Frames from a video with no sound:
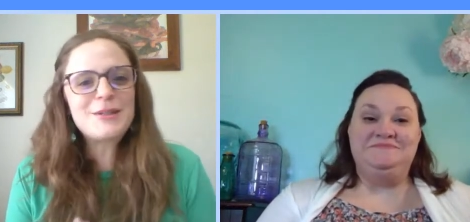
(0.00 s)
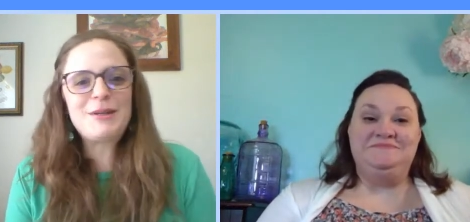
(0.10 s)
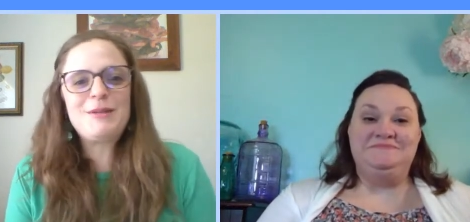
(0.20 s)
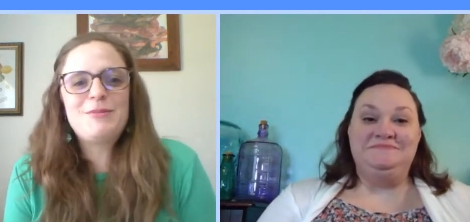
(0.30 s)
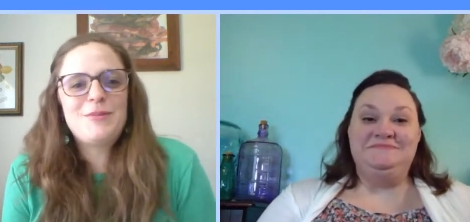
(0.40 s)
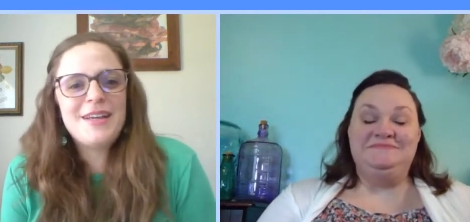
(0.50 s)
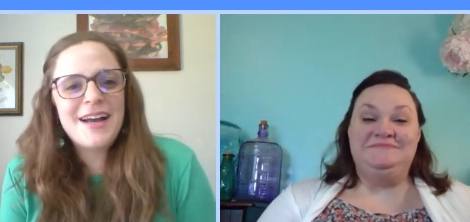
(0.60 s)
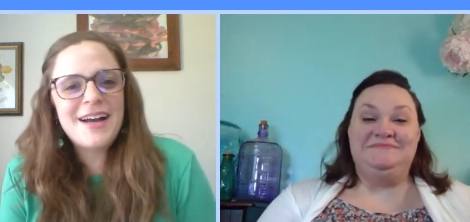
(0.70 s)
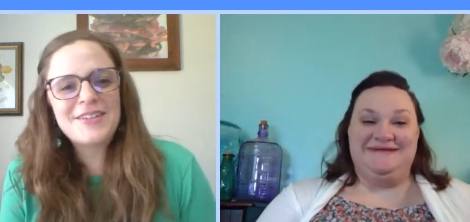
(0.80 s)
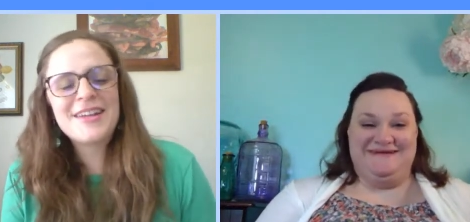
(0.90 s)
Speaker 1: creeped me
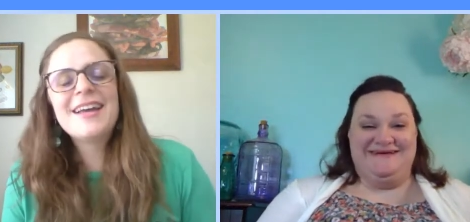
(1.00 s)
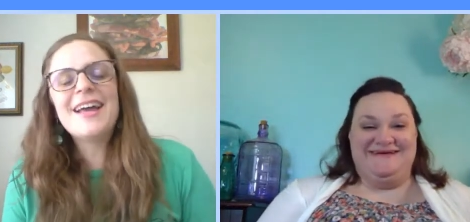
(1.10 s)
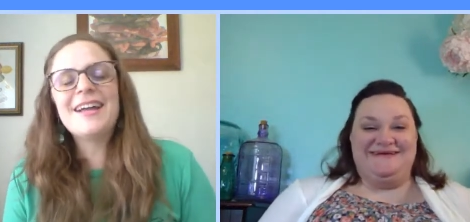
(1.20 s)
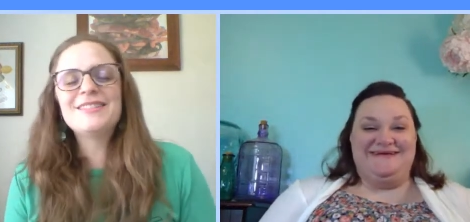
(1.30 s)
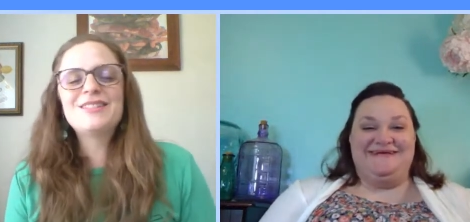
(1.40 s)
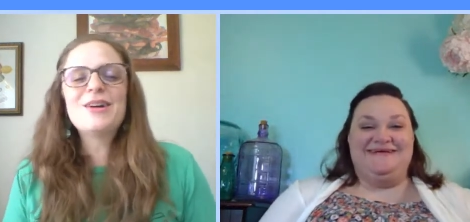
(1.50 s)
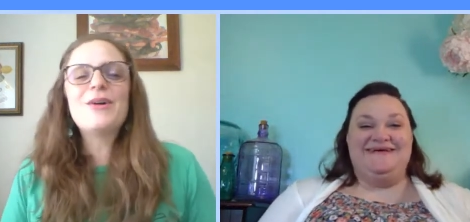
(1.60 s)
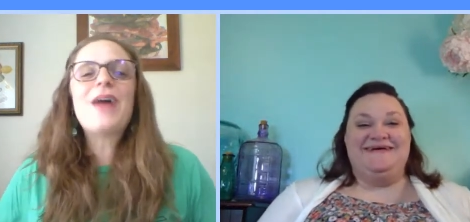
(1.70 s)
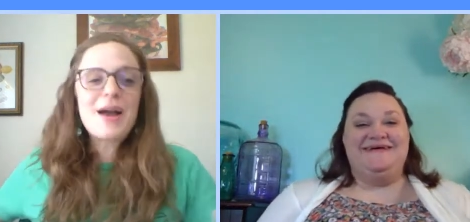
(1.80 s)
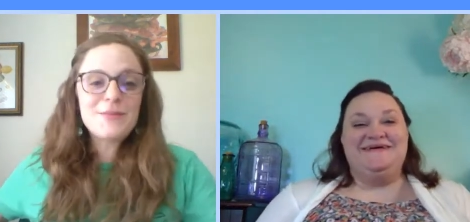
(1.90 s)
out. And
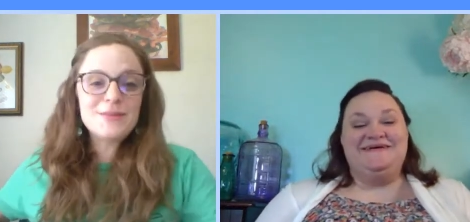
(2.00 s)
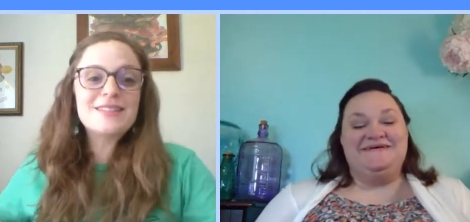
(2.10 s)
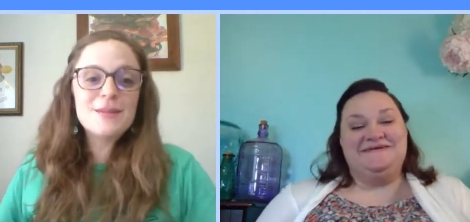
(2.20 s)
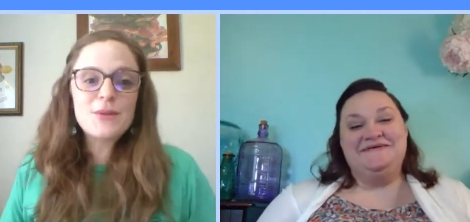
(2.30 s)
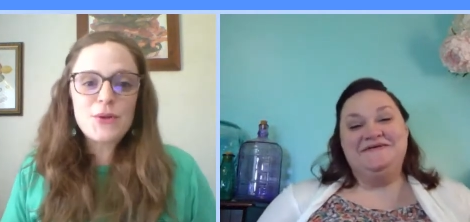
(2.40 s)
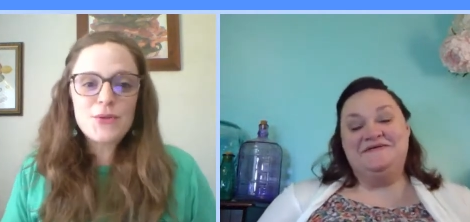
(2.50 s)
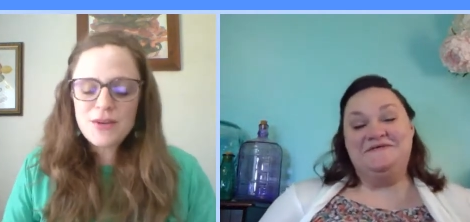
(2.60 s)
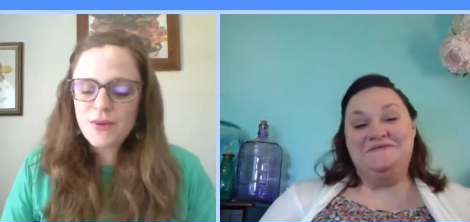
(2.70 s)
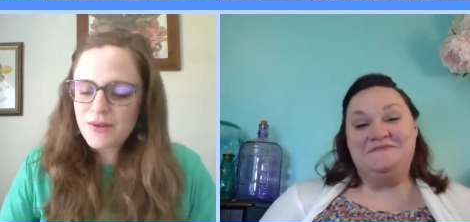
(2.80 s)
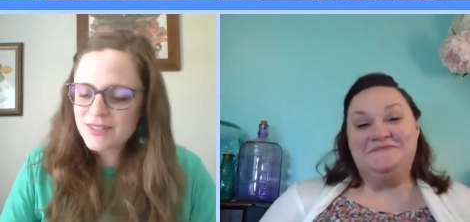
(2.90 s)
so I was a similar
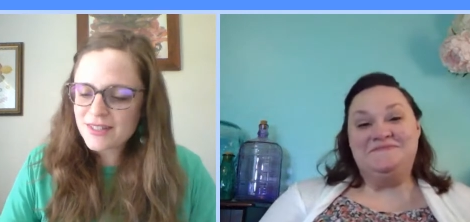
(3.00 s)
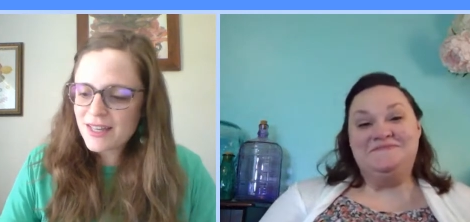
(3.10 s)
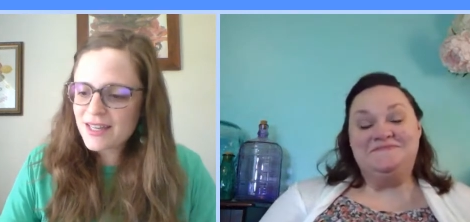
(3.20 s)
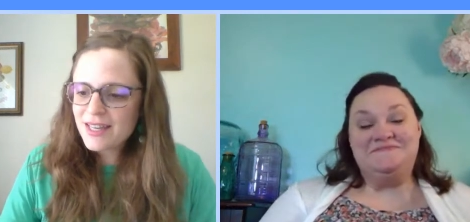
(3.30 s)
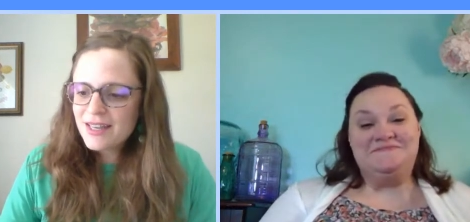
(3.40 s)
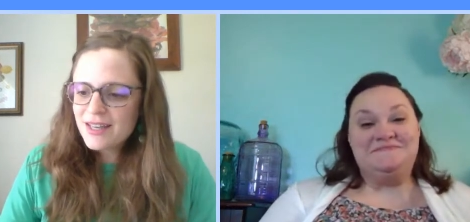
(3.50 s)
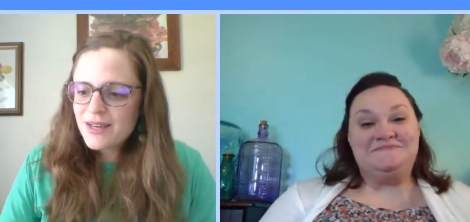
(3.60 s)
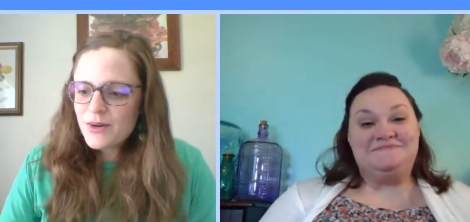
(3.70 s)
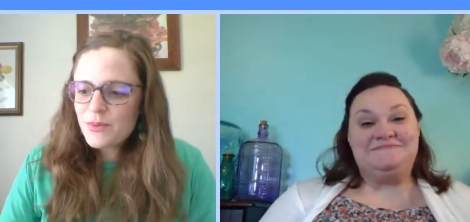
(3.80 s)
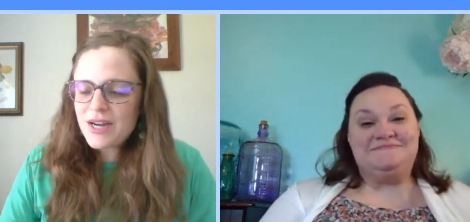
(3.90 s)
thing where I was like,
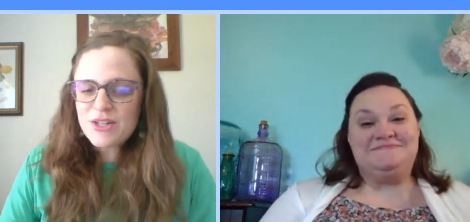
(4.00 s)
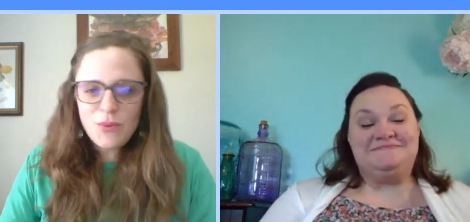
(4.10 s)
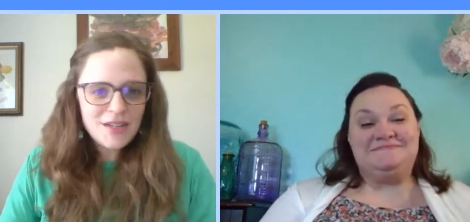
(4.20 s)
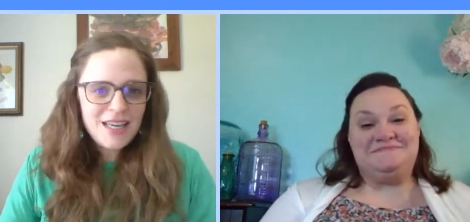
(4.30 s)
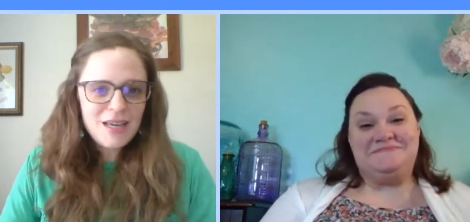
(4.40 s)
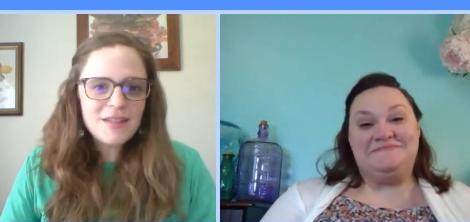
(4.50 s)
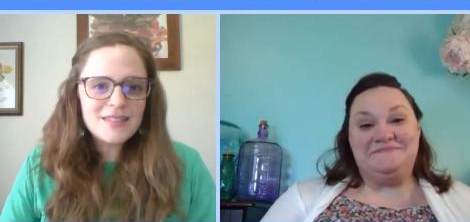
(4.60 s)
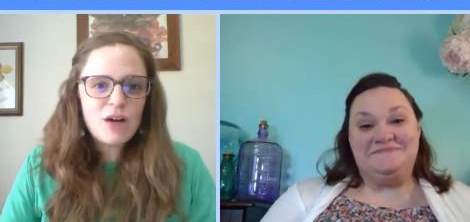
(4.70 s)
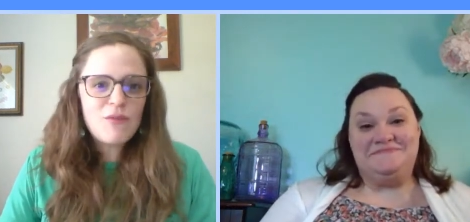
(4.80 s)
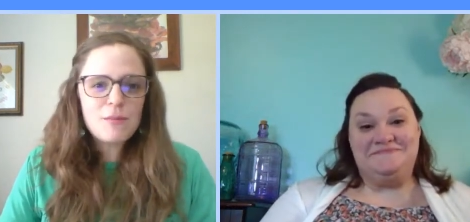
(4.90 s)
well, I don't want to keep
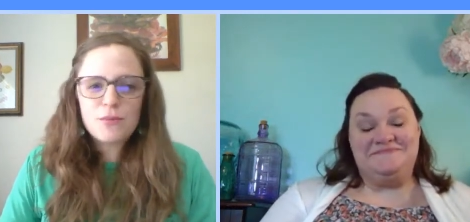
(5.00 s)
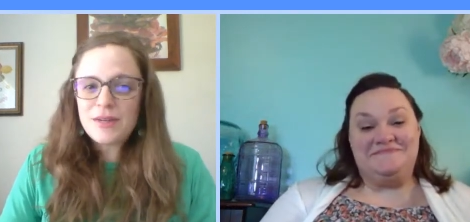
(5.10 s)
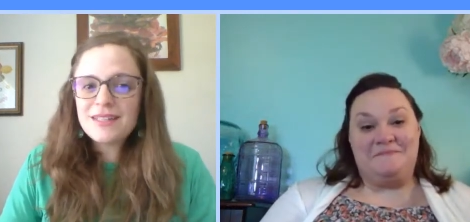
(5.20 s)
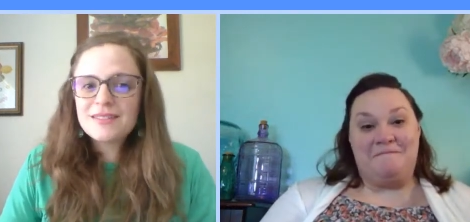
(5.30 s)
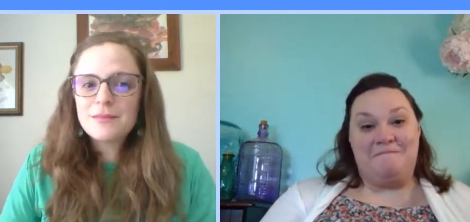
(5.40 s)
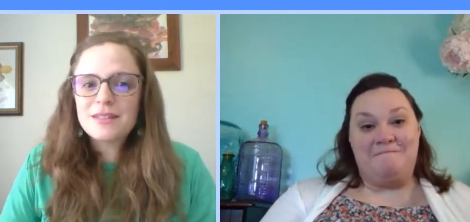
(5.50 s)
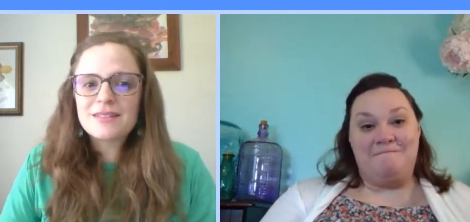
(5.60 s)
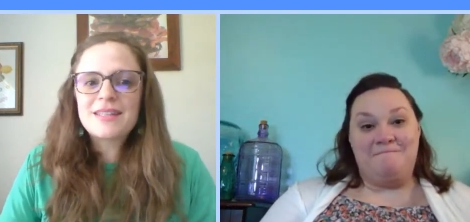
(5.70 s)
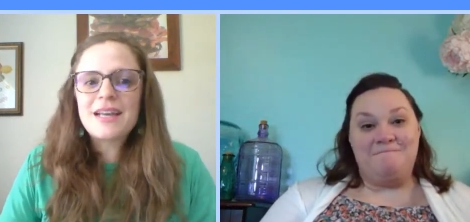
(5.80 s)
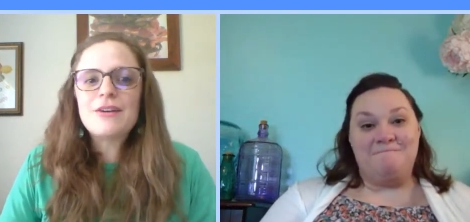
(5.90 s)
myself up reading something
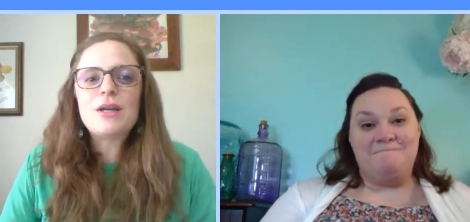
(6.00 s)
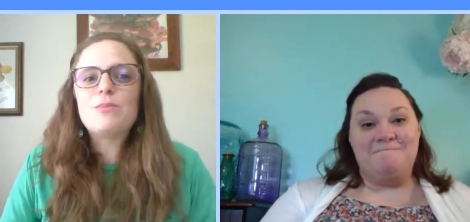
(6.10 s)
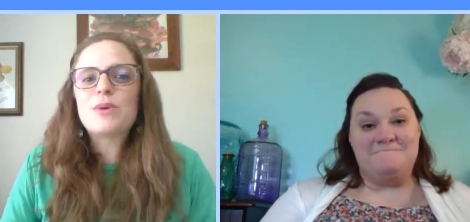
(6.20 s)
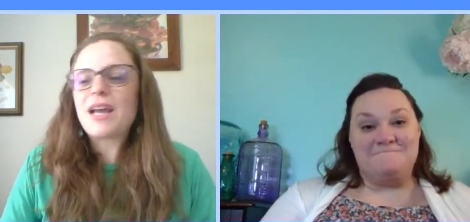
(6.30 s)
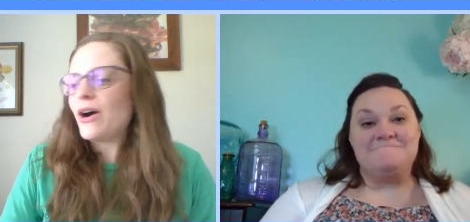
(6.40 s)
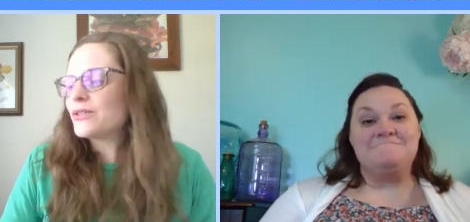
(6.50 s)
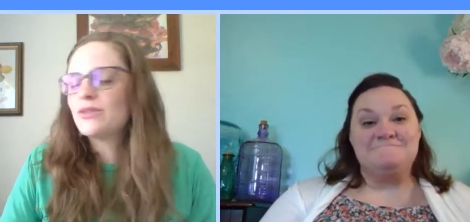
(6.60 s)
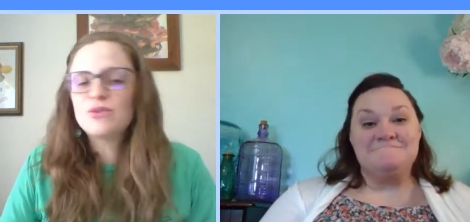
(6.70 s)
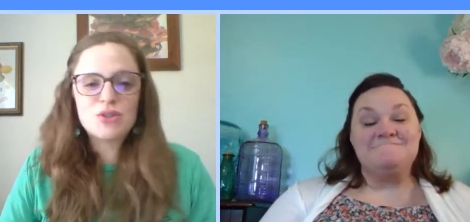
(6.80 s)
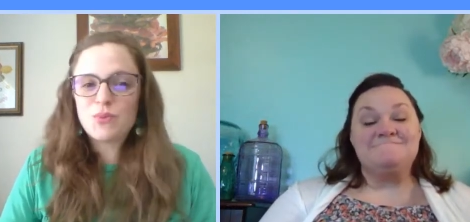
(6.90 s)
scary, but I
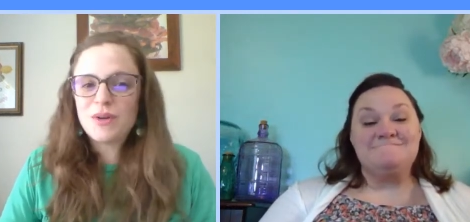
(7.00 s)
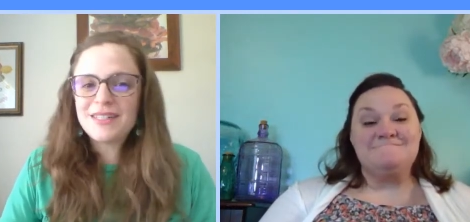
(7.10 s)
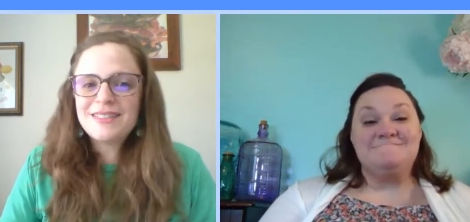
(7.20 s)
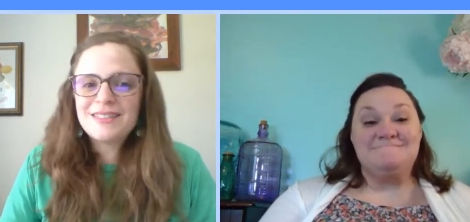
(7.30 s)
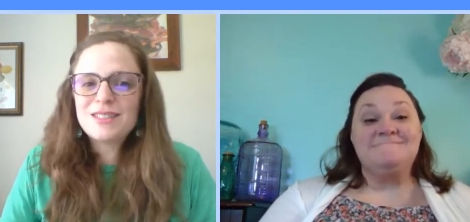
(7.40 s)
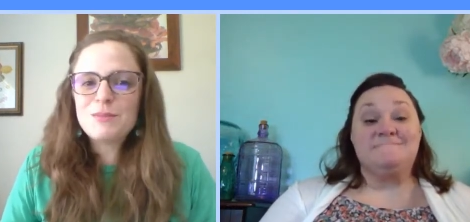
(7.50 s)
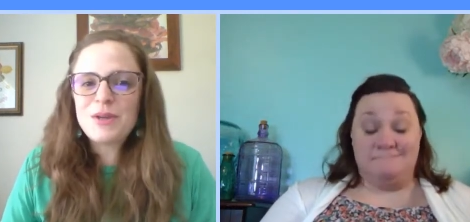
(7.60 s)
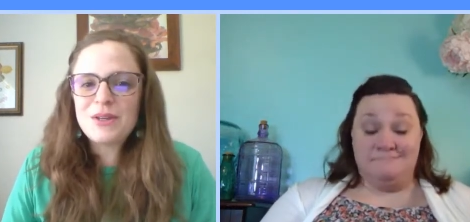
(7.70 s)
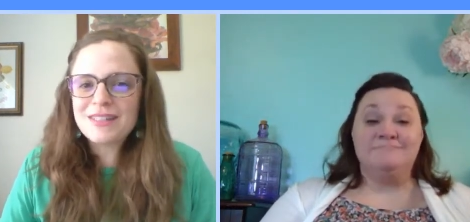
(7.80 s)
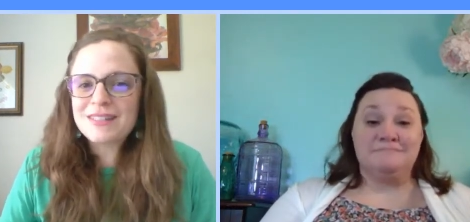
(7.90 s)
also just want it to
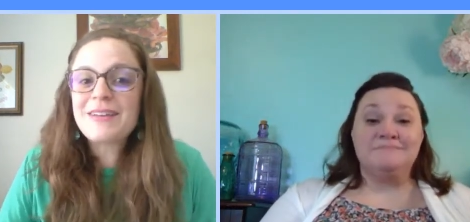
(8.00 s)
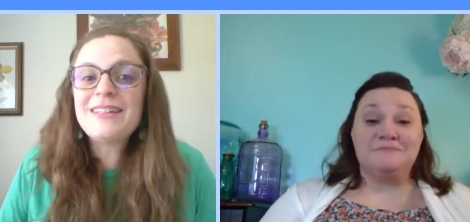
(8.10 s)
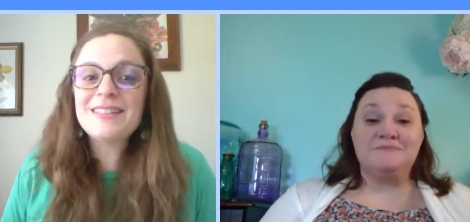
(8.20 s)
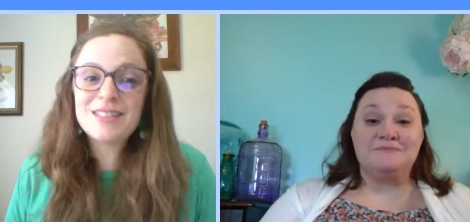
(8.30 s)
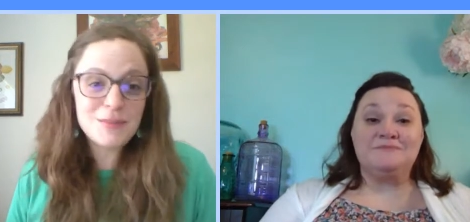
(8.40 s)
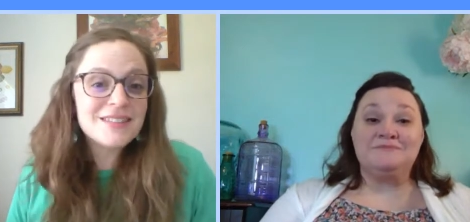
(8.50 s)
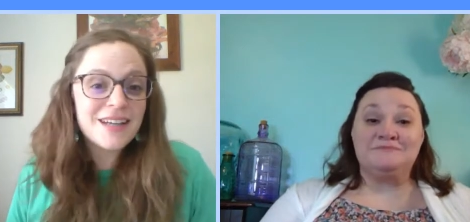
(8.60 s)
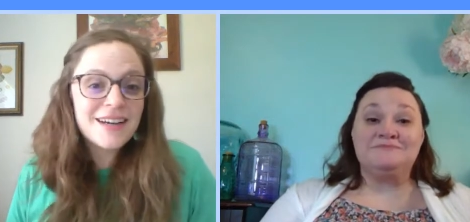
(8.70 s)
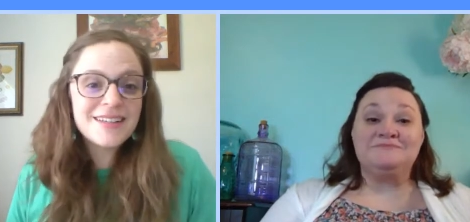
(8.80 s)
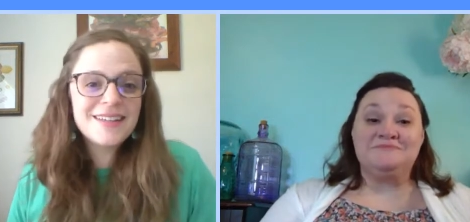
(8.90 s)
be the scariness to be
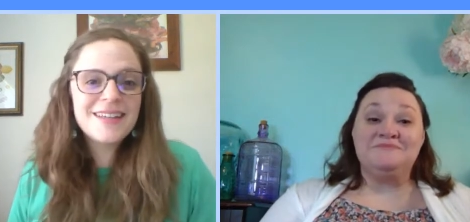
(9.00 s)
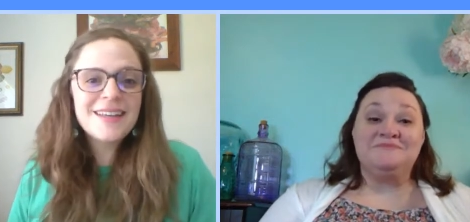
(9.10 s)
done.